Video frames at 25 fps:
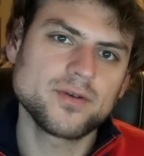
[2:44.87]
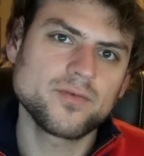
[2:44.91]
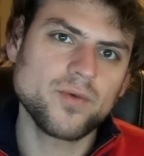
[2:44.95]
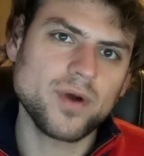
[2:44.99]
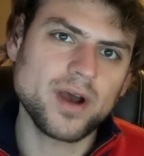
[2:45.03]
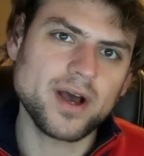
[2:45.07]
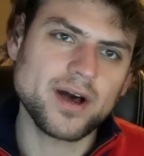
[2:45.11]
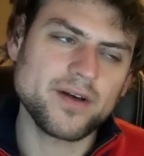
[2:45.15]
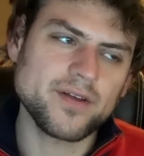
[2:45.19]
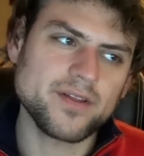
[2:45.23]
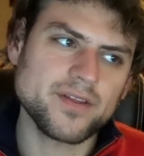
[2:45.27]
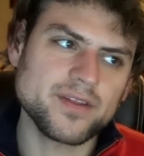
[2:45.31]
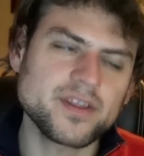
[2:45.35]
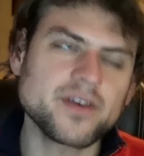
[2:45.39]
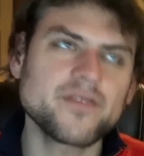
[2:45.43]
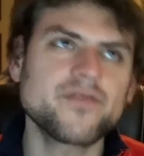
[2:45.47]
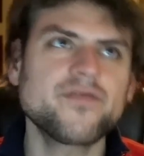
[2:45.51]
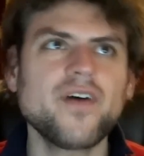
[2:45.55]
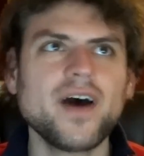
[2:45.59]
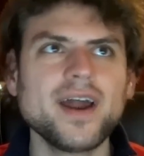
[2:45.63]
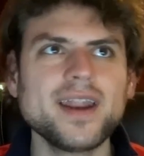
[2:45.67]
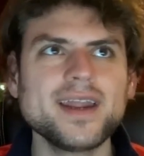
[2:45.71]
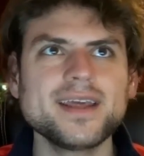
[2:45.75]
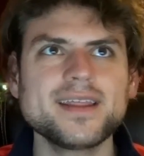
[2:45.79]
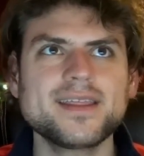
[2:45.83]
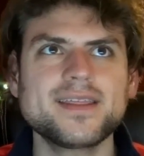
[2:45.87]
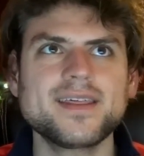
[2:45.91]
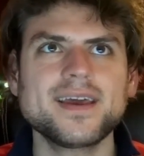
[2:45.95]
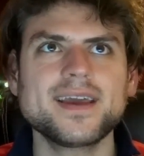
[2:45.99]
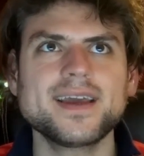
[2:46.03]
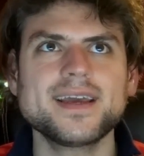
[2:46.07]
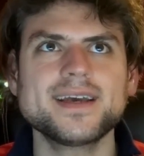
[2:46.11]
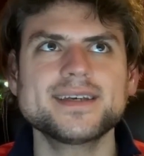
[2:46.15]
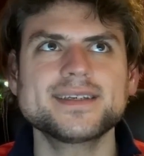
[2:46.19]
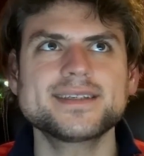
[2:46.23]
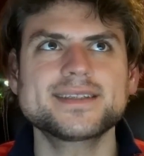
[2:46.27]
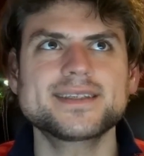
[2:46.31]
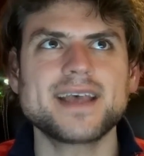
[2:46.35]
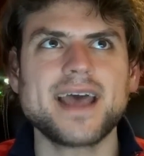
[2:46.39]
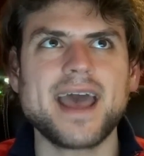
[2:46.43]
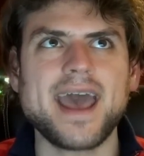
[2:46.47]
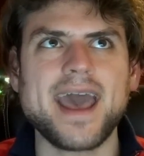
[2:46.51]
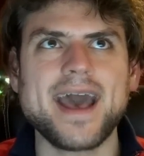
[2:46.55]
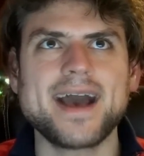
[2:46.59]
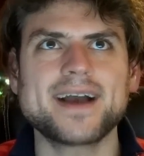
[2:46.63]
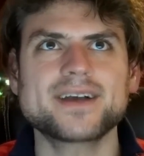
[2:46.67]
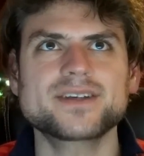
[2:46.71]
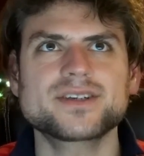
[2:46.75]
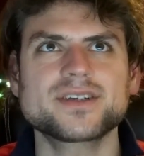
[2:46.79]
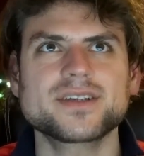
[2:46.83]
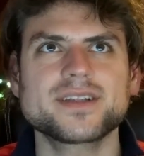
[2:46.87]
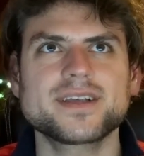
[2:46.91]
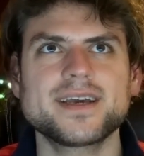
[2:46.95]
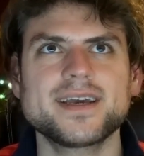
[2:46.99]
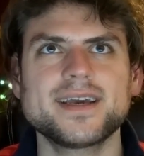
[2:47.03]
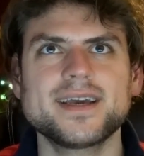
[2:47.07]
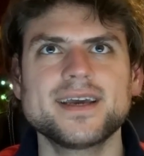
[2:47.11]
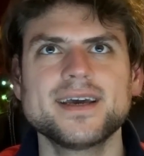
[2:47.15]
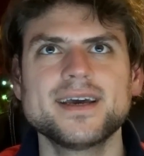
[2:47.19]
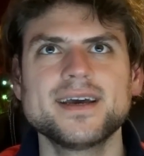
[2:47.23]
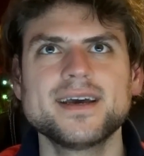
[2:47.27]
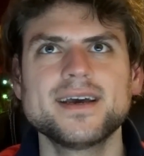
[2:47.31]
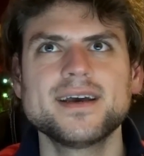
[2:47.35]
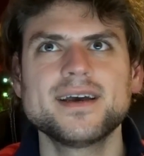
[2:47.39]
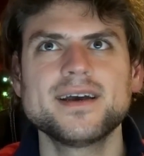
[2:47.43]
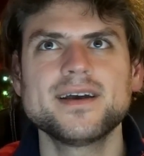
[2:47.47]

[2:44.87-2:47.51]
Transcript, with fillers: Well, the funny thing is, actually,